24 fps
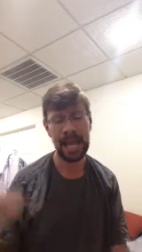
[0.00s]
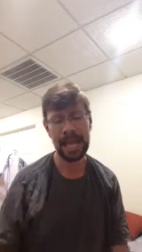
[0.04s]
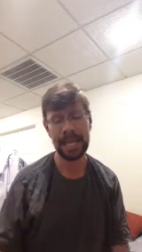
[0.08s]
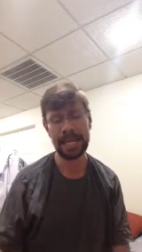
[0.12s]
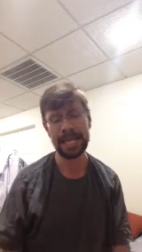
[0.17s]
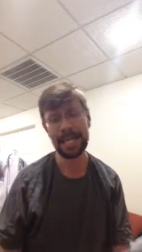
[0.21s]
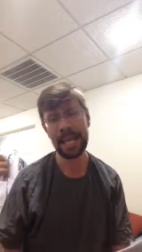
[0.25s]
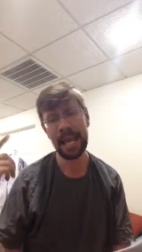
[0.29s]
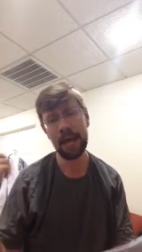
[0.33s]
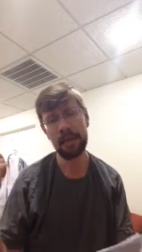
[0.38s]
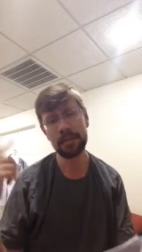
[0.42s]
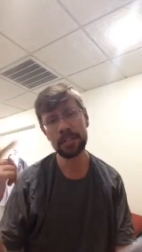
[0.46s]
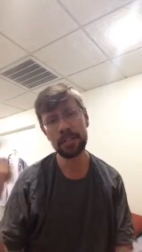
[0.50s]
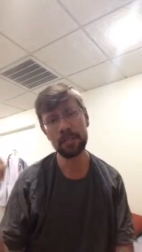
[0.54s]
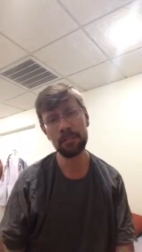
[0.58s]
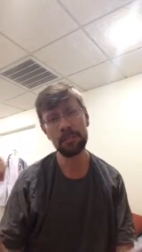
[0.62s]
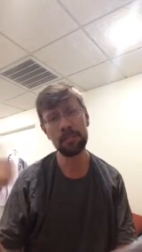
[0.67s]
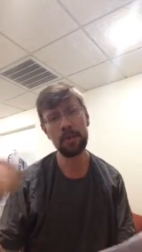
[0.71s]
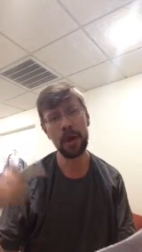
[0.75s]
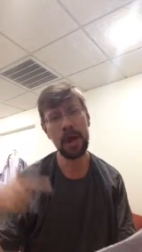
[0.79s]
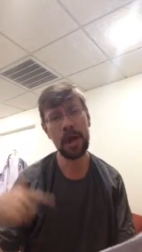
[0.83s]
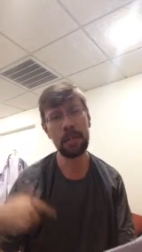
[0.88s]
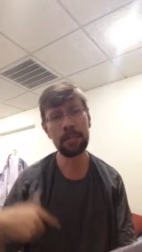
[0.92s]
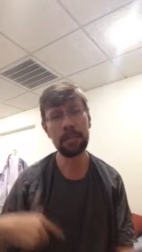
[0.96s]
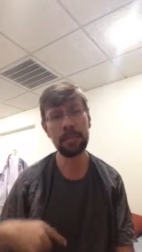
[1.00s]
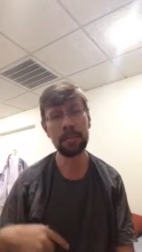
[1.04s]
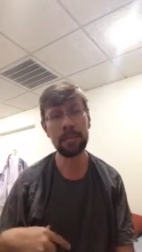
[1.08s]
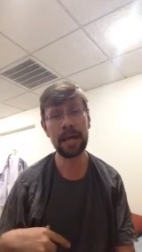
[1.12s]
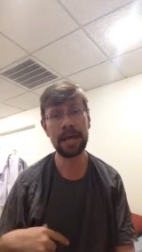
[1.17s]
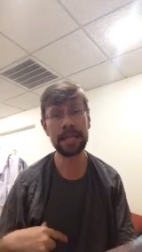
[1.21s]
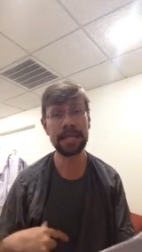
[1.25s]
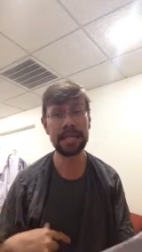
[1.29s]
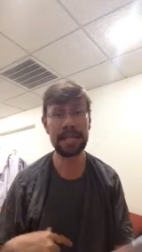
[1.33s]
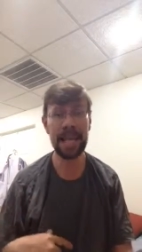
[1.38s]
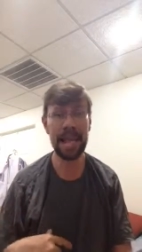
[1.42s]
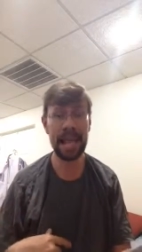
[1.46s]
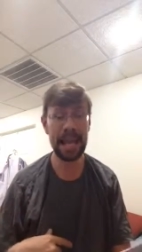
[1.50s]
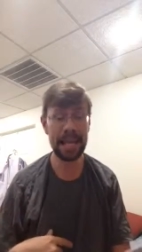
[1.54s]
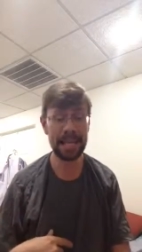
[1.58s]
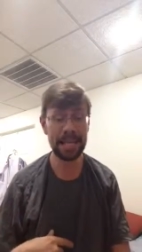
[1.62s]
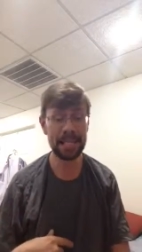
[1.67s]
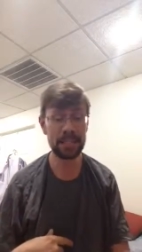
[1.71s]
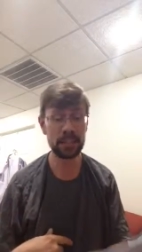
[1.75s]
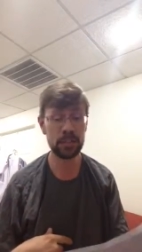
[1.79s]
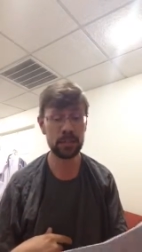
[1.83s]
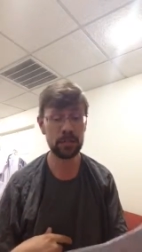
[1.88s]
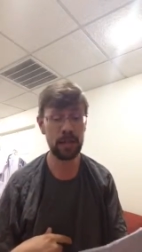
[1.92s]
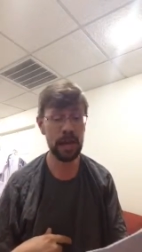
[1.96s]
Now it's a problem, I can't
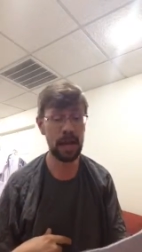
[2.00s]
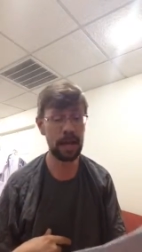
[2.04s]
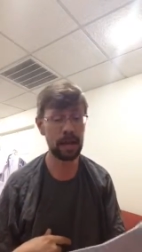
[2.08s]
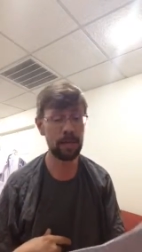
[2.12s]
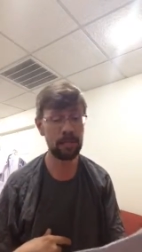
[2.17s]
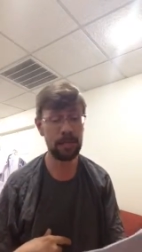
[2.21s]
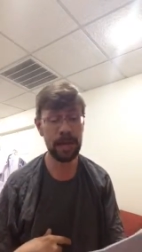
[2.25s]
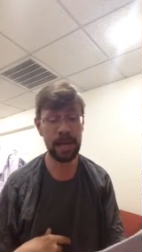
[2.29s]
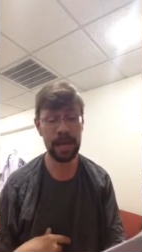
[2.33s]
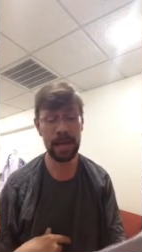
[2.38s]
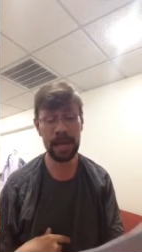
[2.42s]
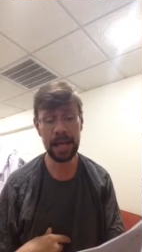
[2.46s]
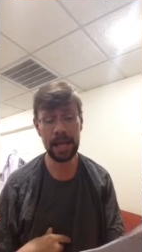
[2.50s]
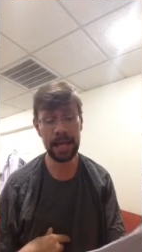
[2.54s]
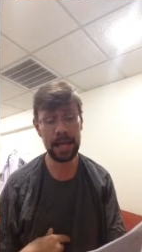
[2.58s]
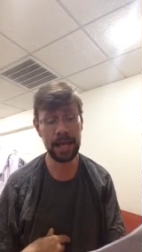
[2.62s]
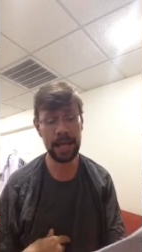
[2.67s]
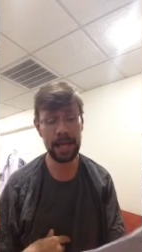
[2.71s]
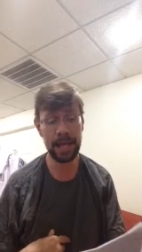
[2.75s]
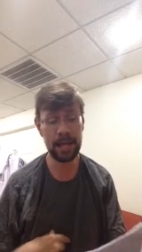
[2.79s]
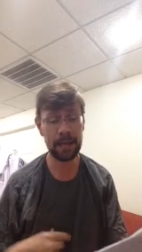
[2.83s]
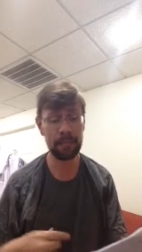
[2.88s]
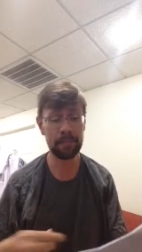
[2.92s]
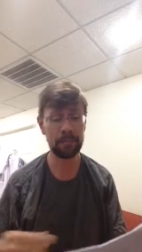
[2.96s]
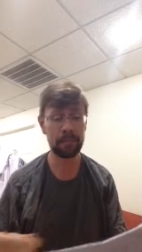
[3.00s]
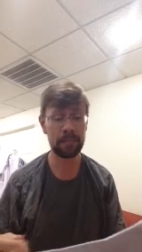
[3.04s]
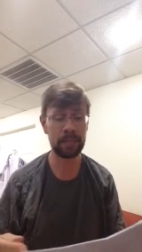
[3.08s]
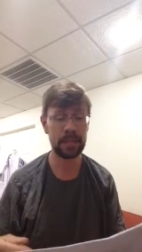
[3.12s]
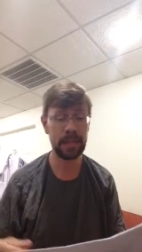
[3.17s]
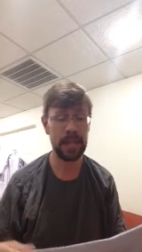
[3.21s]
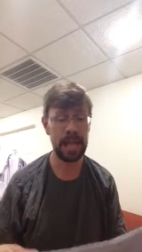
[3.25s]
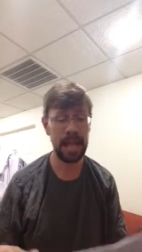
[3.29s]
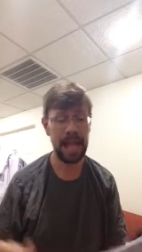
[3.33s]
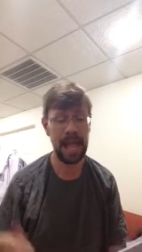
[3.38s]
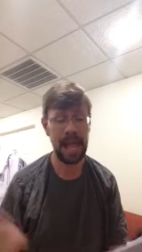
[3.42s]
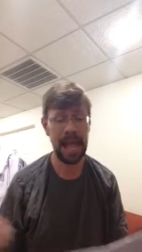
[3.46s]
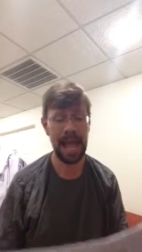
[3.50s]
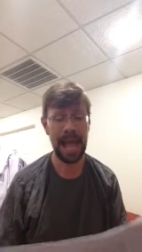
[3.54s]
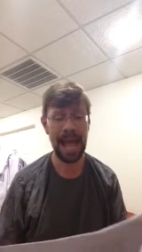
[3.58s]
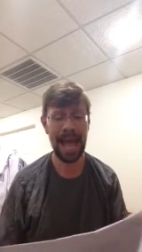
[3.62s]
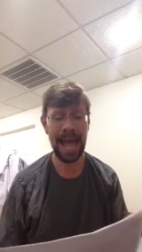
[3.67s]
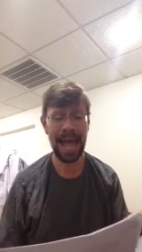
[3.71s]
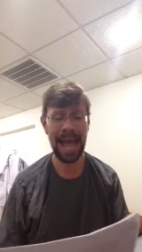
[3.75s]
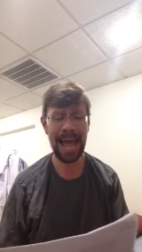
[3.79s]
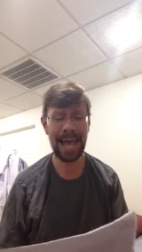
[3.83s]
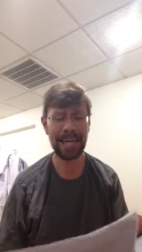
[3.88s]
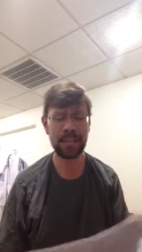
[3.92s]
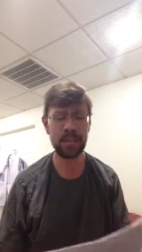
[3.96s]
get you out of my head.
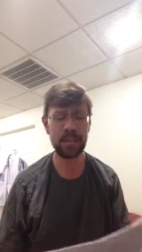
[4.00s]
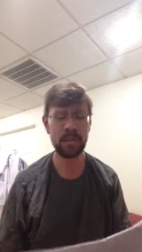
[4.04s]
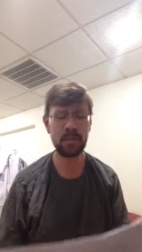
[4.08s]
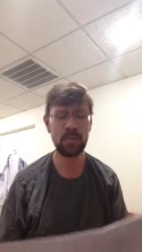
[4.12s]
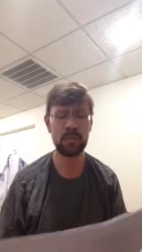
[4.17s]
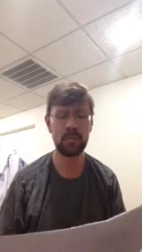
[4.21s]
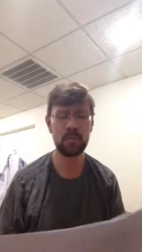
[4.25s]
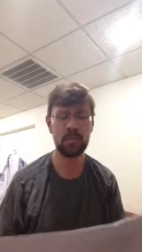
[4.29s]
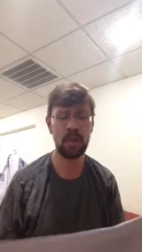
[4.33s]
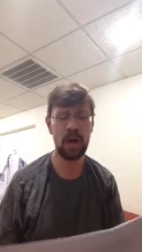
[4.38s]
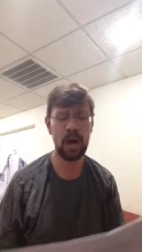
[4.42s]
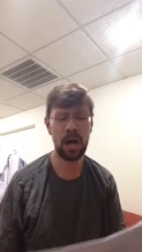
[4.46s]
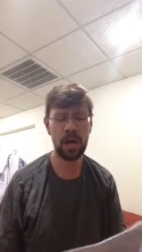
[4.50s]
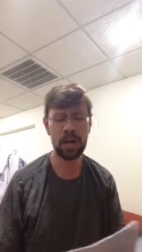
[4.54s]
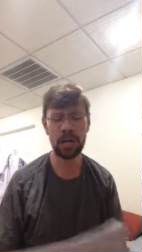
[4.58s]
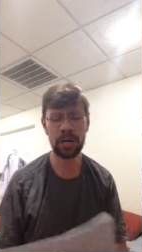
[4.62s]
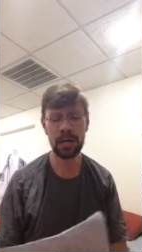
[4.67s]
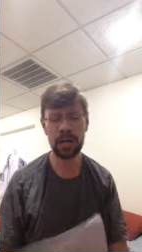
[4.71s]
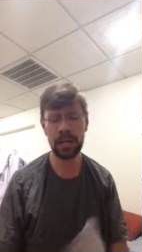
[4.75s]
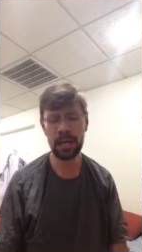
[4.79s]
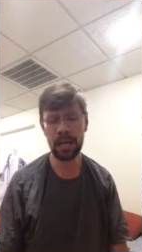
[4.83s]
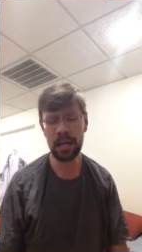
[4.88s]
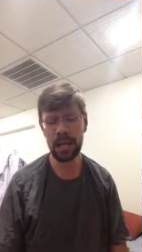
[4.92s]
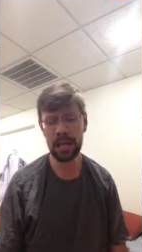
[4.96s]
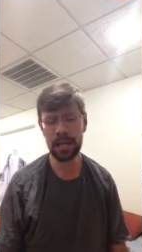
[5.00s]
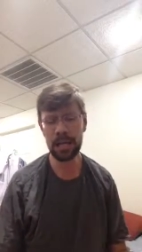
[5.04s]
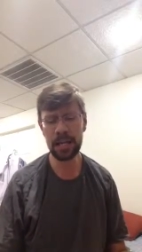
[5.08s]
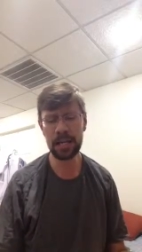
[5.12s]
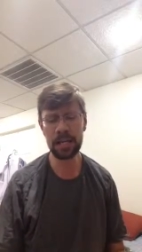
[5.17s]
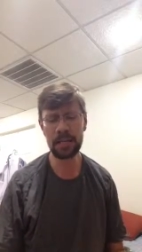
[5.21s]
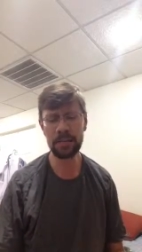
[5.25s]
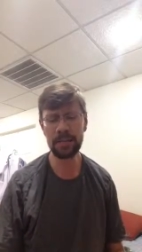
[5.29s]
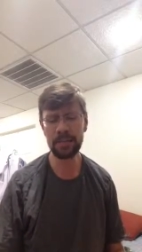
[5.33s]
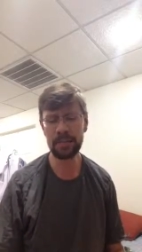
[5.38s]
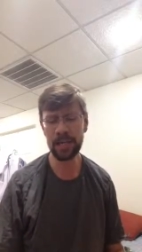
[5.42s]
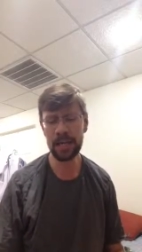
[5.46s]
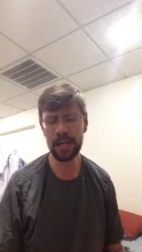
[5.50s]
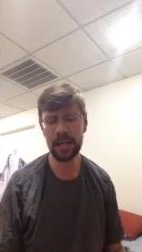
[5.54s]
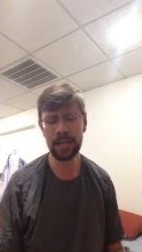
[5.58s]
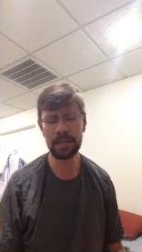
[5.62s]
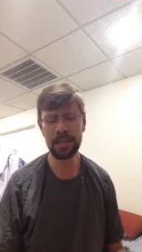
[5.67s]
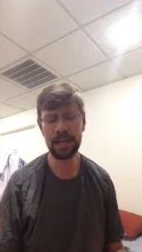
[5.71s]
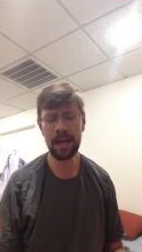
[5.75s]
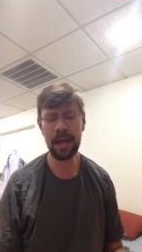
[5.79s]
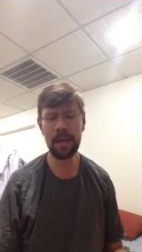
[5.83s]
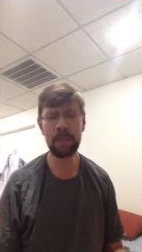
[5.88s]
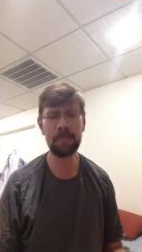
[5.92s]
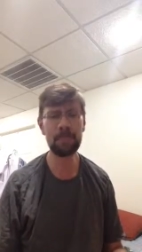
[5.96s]
I don't want to eat
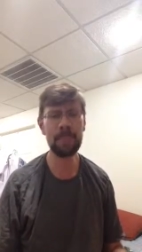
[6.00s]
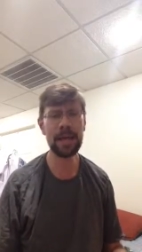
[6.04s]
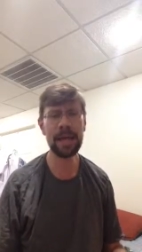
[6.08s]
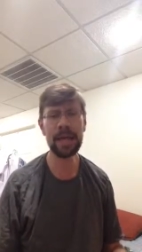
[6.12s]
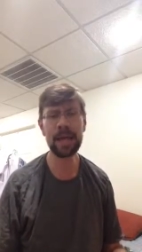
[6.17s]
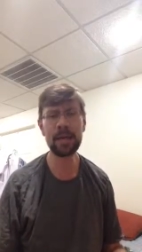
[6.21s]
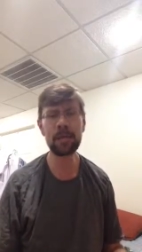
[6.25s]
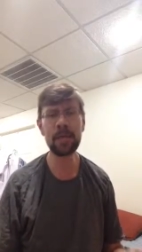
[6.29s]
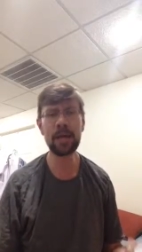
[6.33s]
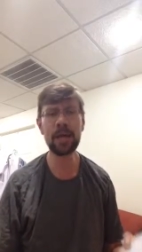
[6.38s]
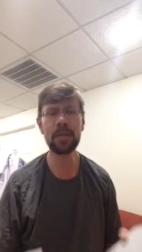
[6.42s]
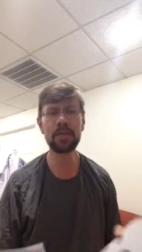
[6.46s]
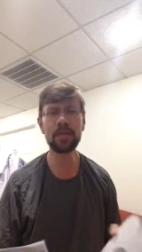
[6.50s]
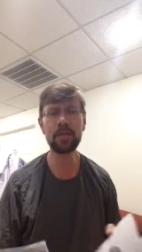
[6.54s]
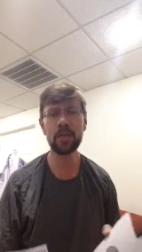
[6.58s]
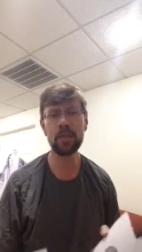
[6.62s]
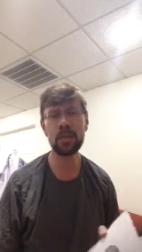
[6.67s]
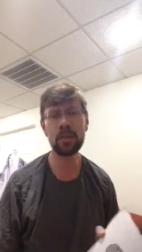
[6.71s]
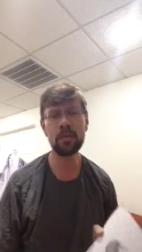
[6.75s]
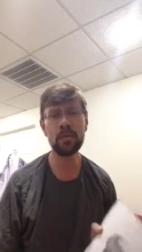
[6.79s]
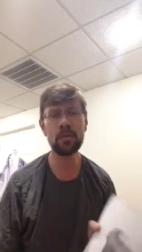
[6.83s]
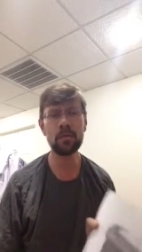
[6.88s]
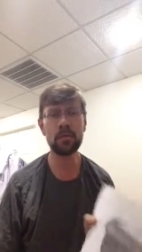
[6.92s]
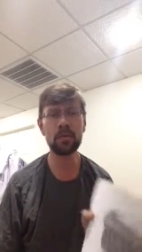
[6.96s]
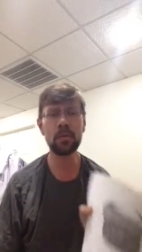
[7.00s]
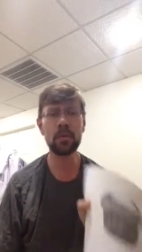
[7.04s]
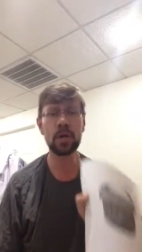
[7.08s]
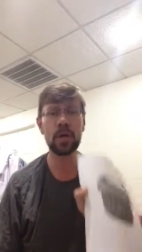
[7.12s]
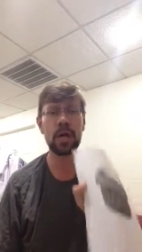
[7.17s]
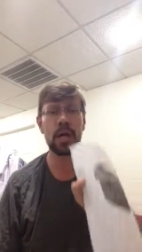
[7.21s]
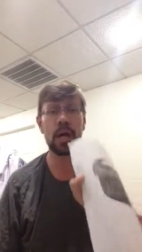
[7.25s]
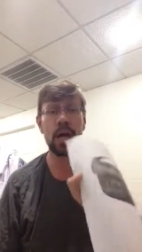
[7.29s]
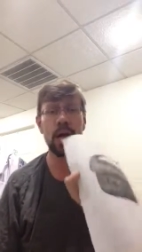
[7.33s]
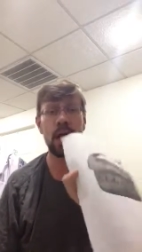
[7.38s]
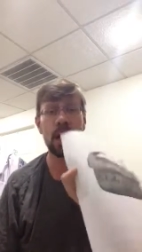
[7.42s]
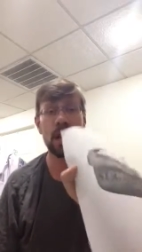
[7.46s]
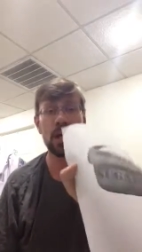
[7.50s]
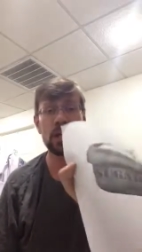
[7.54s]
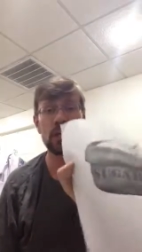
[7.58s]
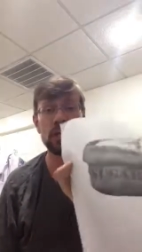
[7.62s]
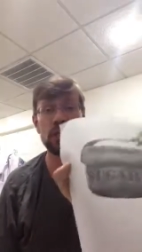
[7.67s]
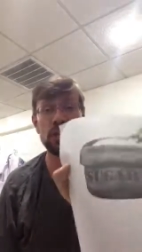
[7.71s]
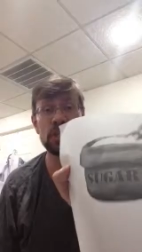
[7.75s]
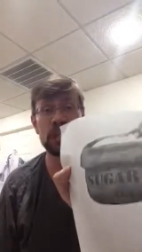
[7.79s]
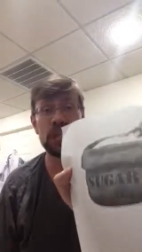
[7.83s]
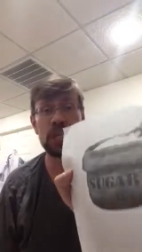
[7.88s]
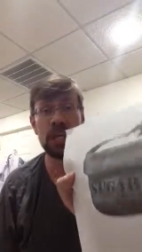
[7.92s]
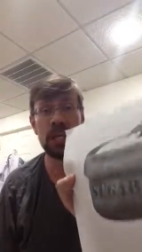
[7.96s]
anything not made with you.
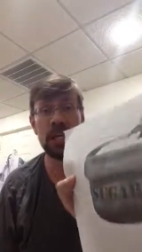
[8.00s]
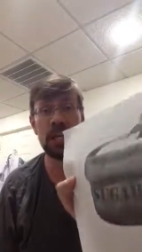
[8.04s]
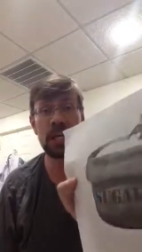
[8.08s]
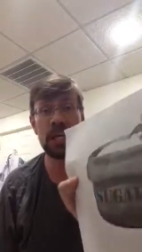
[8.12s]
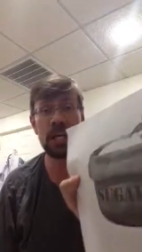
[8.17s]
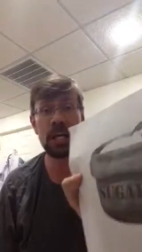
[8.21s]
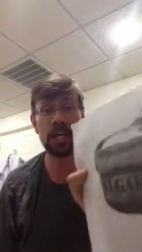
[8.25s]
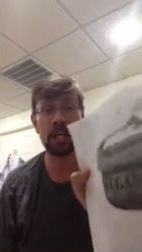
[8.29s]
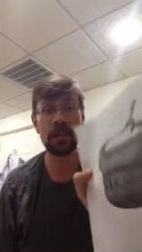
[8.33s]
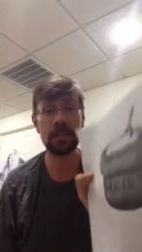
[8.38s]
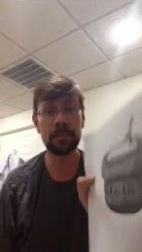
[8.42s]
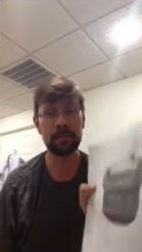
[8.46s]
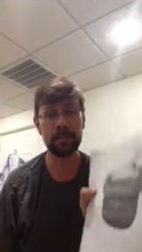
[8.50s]
Sugar.